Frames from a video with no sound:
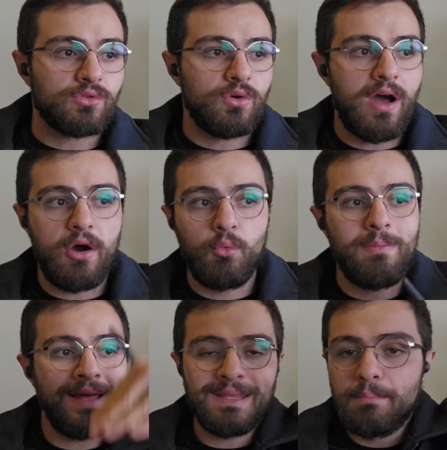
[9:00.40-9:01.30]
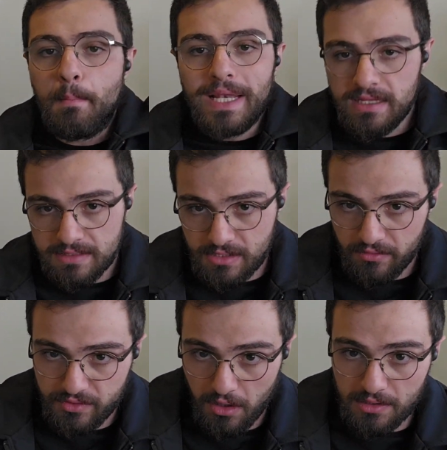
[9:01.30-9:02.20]
I don't know how many
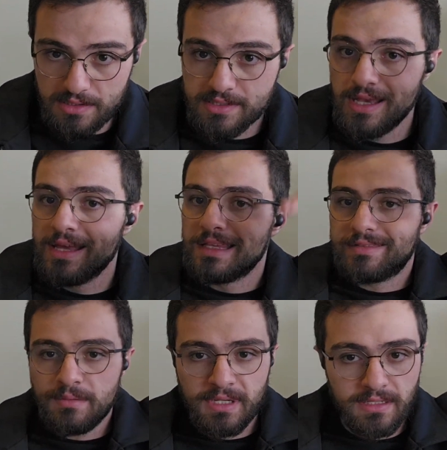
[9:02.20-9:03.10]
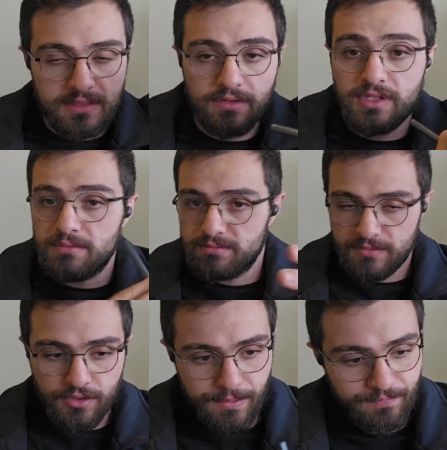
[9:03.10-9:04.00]
millions of dollars, 10 millions of dollars.
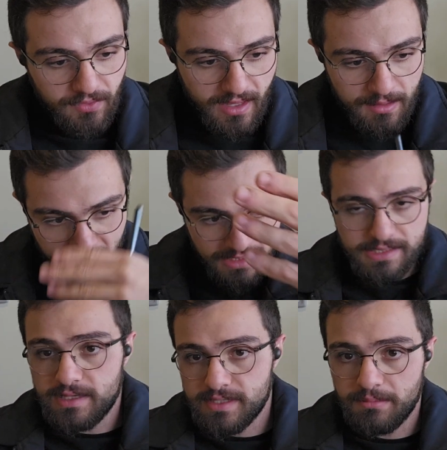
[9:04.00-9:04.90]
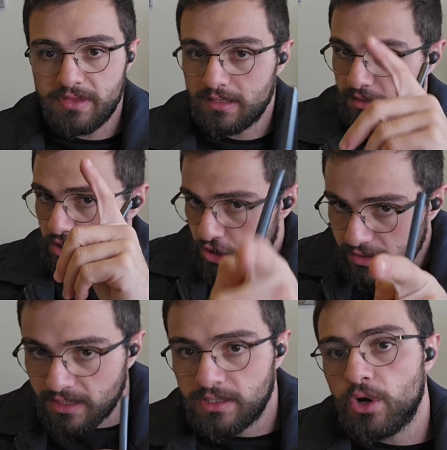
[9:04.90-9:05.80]
Okay, I'm going to say something.
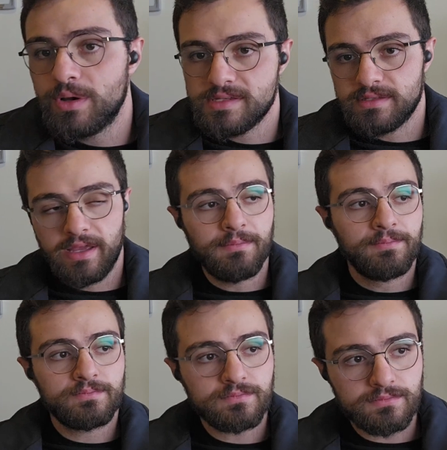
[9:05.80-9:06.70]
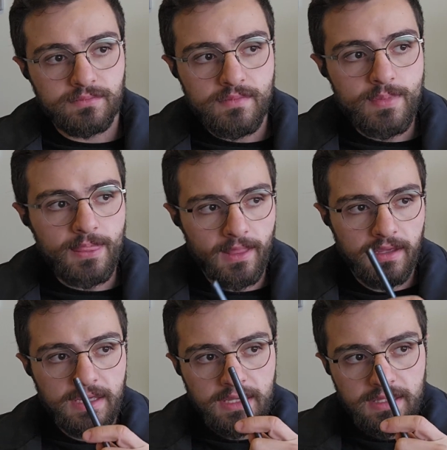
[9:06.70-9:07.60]
You're going to know his name.
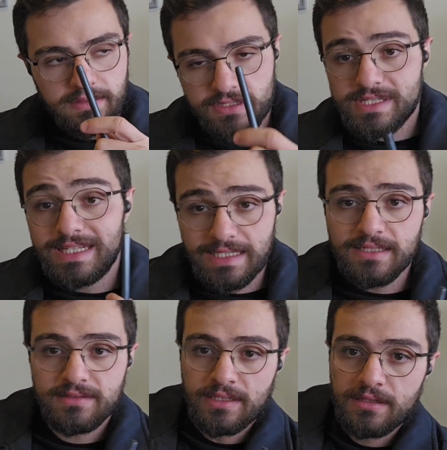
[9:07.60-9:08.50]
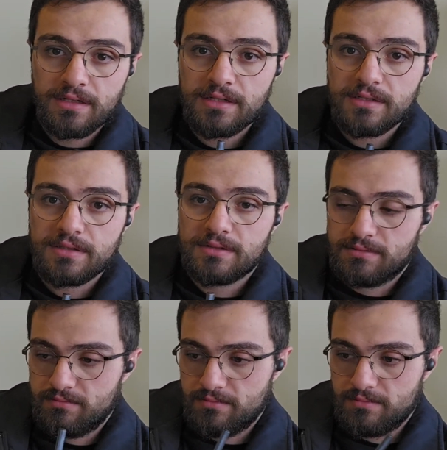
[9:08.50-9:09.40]
There's a leading
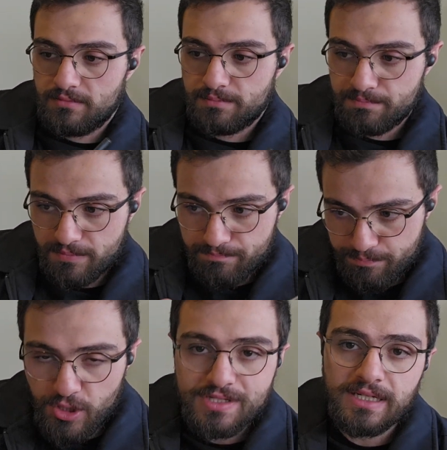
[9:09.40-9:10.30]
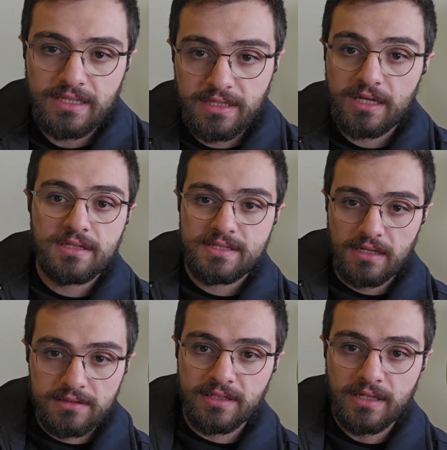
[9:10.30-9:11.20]
person in the
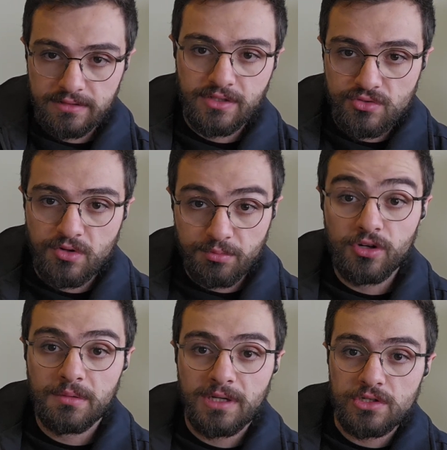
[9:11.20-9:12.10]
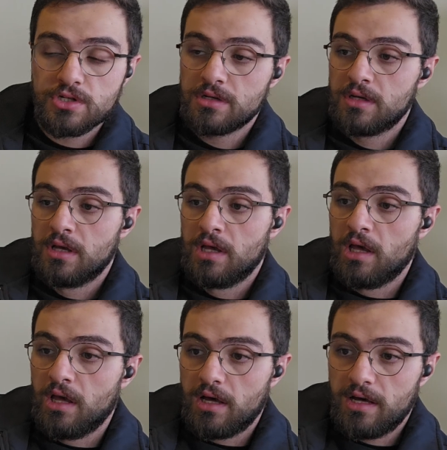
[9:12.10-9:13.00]
consulting industry, pretty much,
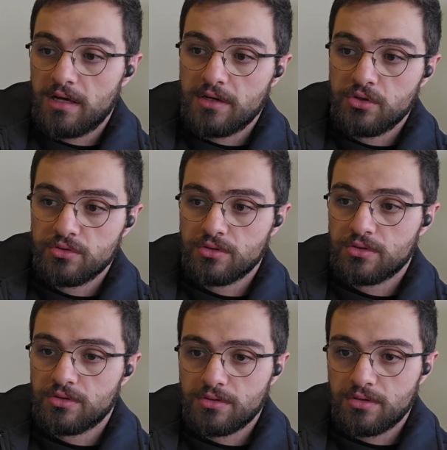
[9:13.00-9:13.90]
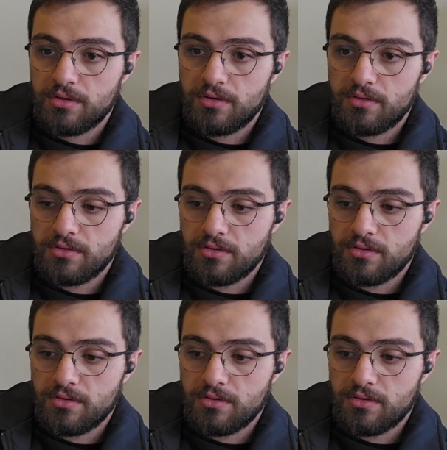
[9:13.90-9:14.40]
who